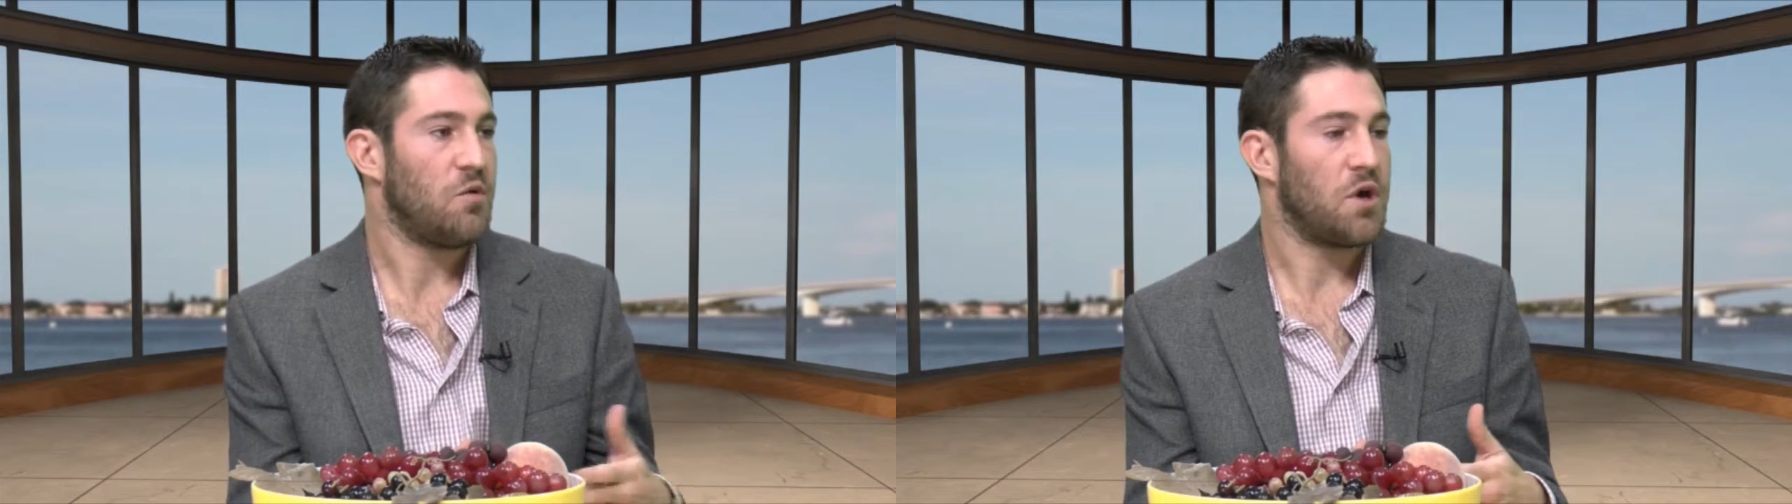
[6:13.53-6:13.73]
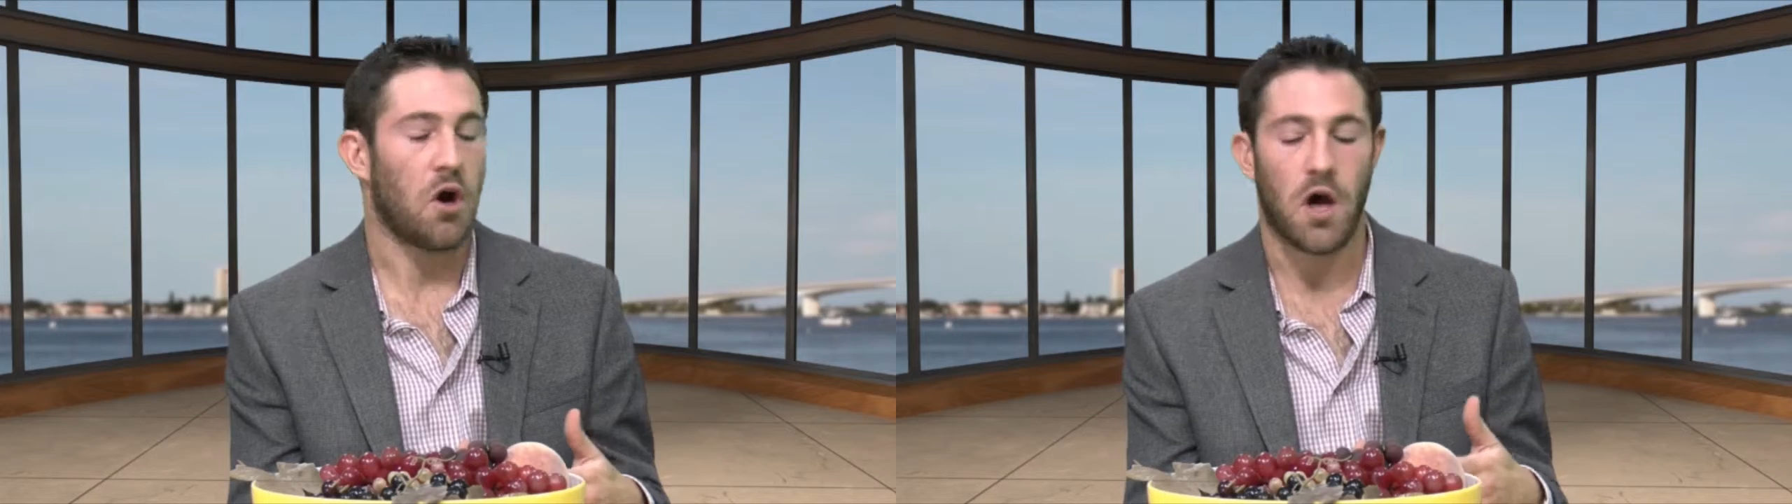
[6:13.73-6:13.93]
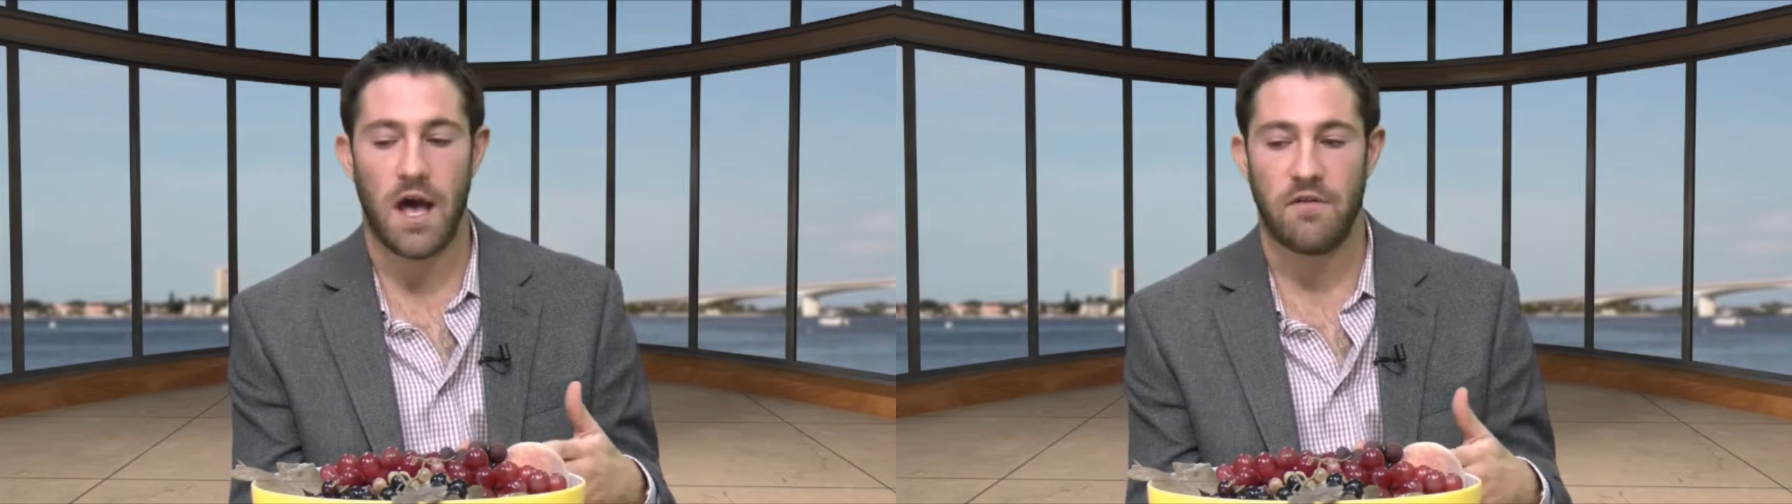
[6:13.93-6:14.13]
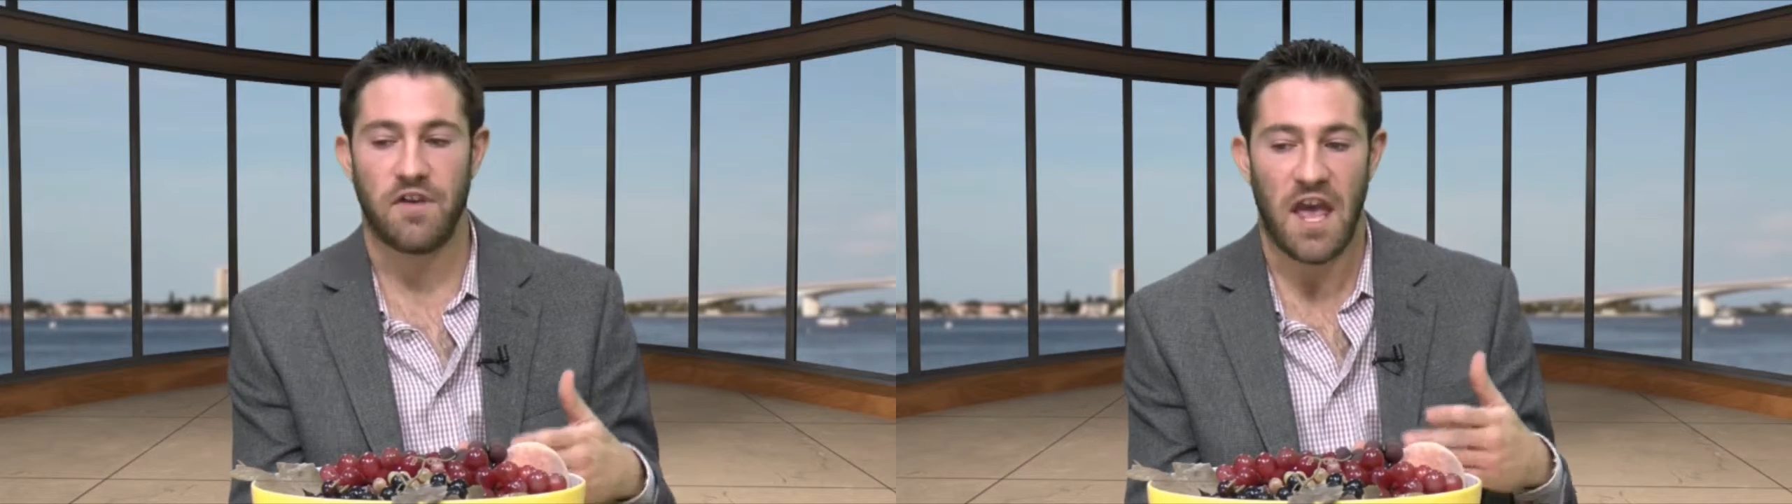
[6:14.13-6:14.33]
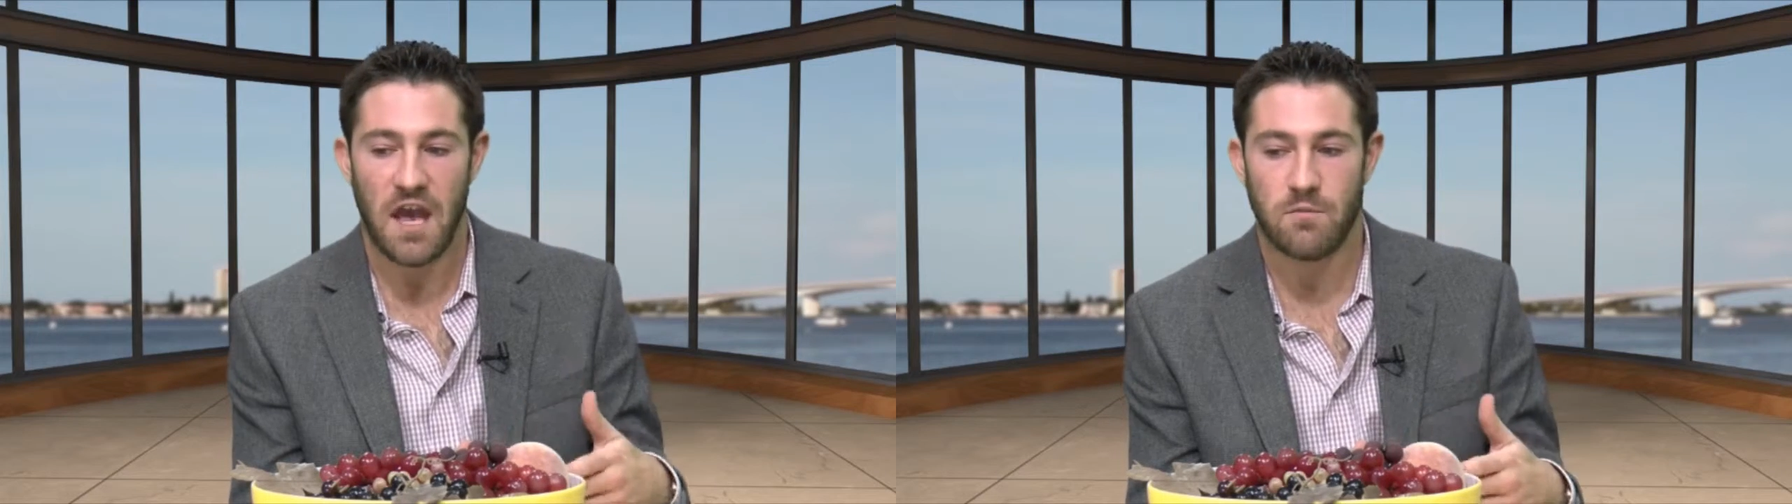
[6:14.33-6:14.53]
we all have
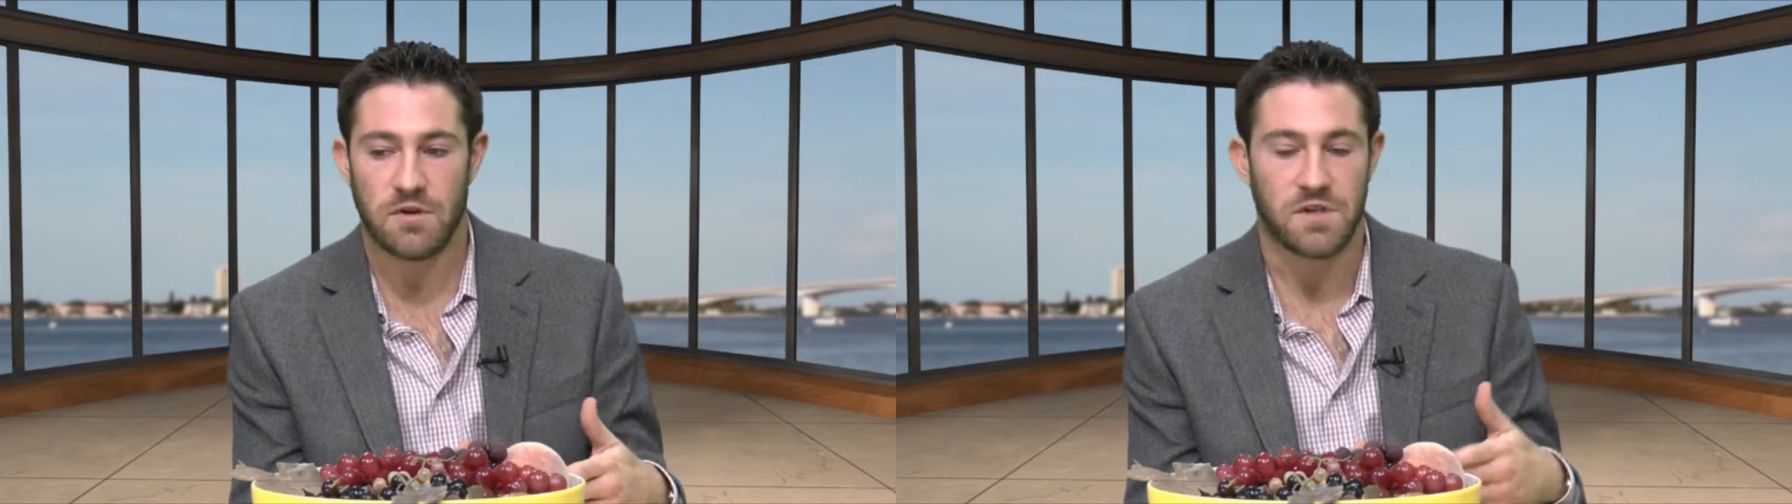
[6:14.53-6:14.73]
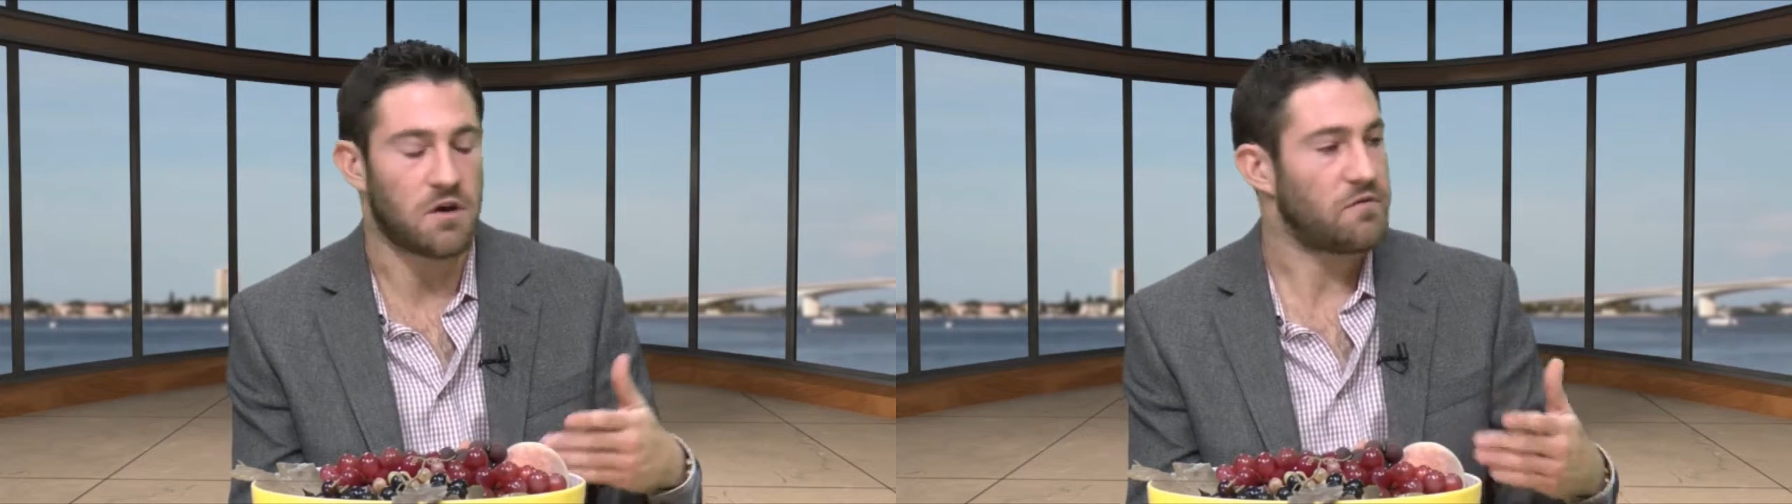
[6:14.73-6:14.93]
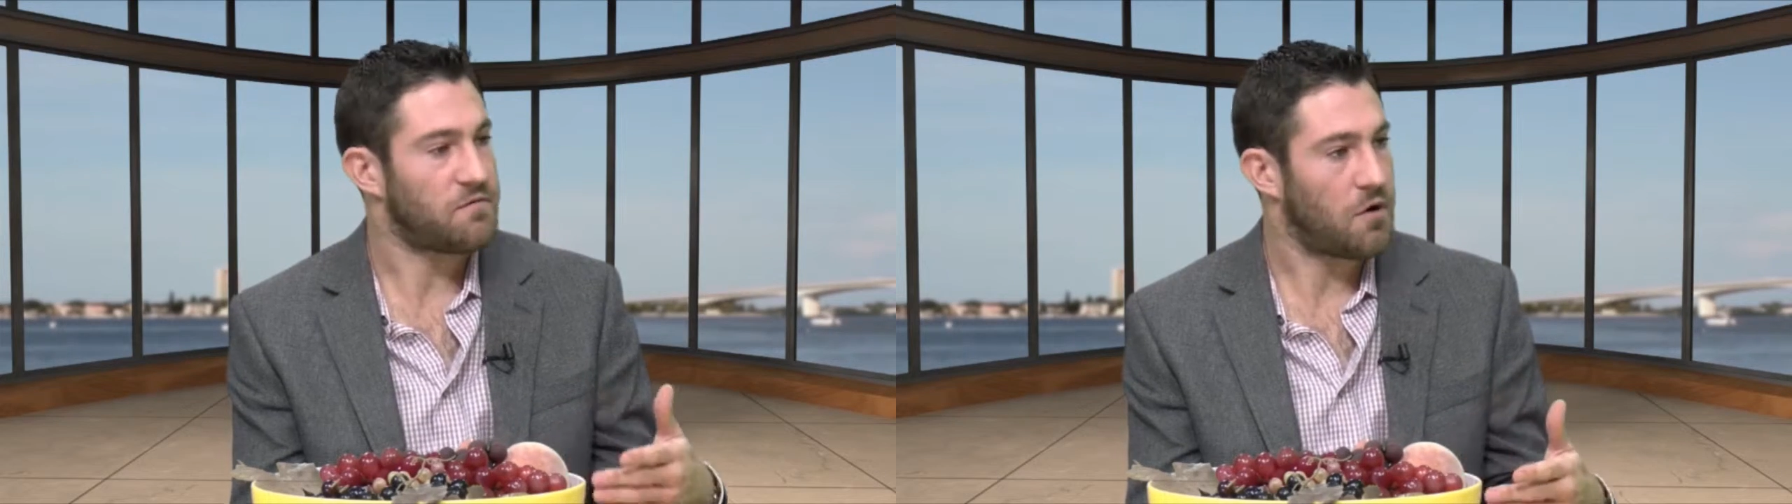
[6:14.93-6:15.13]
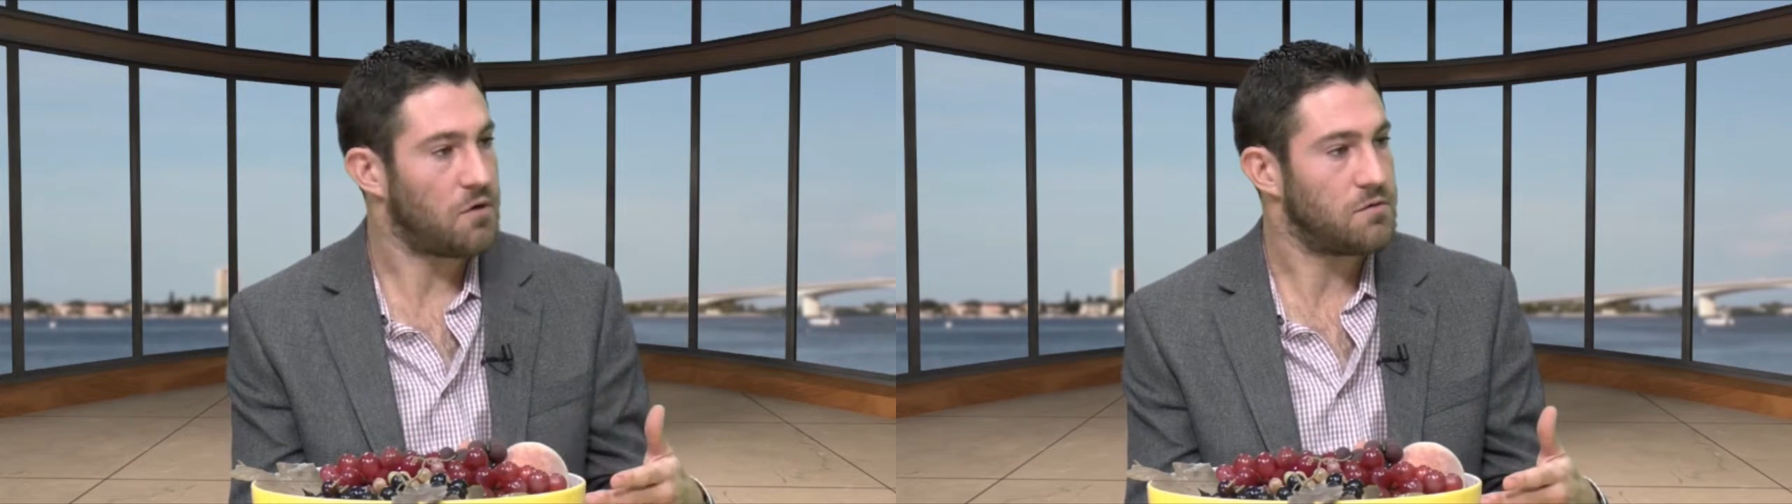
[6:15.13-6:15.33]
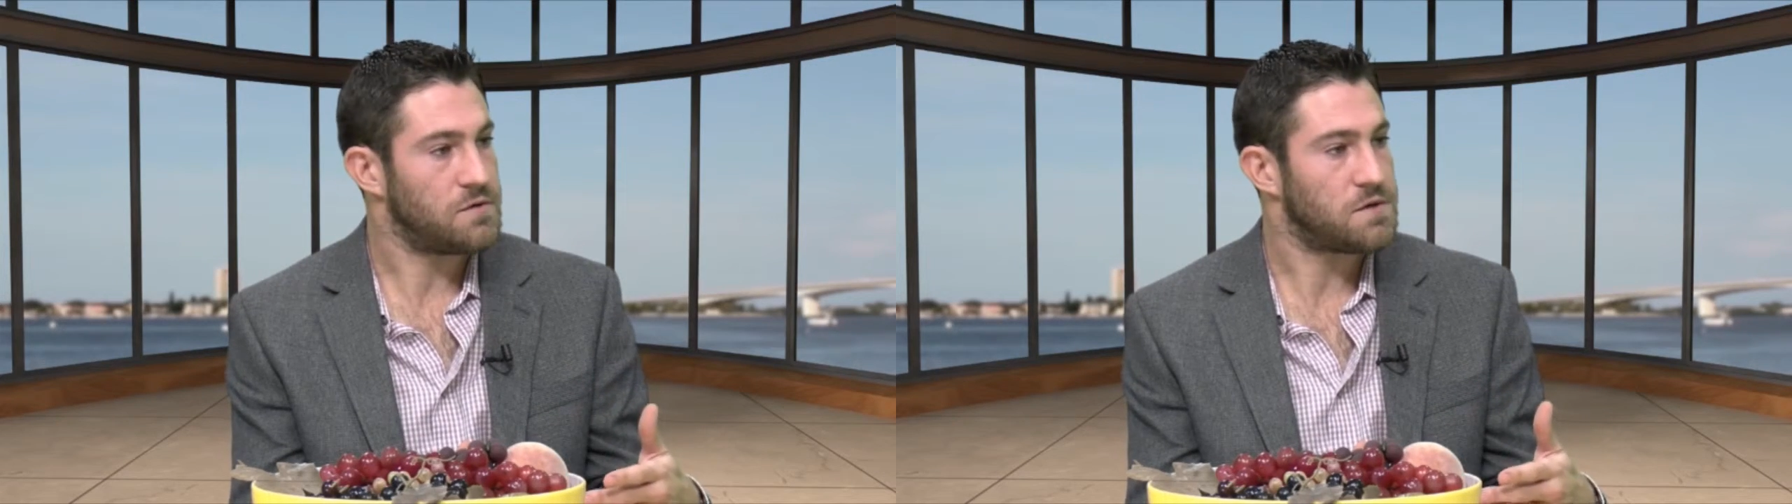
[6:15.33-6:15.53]
cameras on our
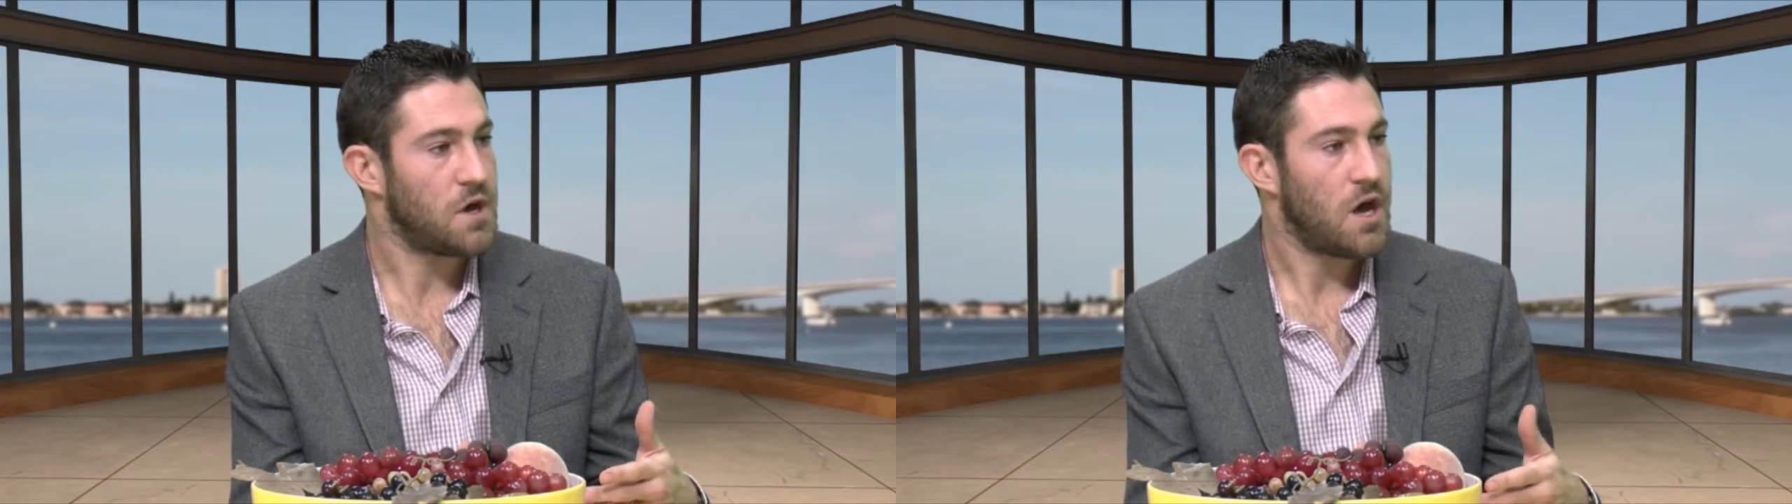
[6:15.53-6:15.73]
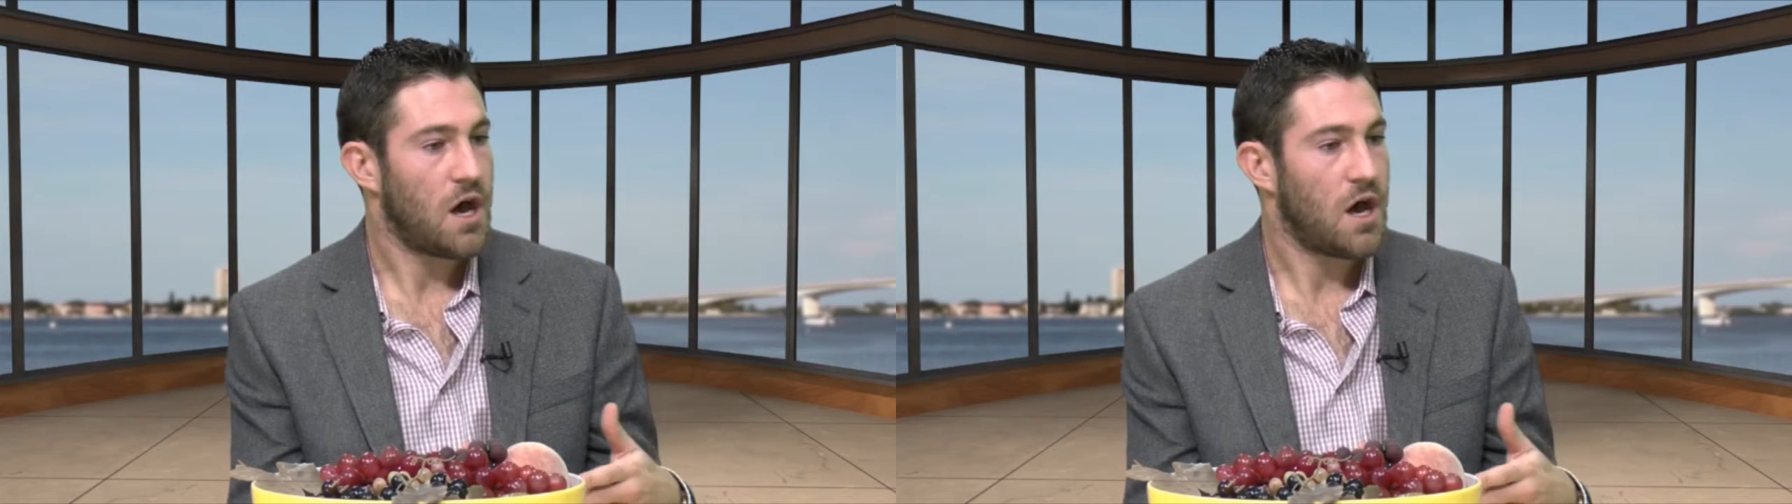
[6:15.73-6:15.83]
phones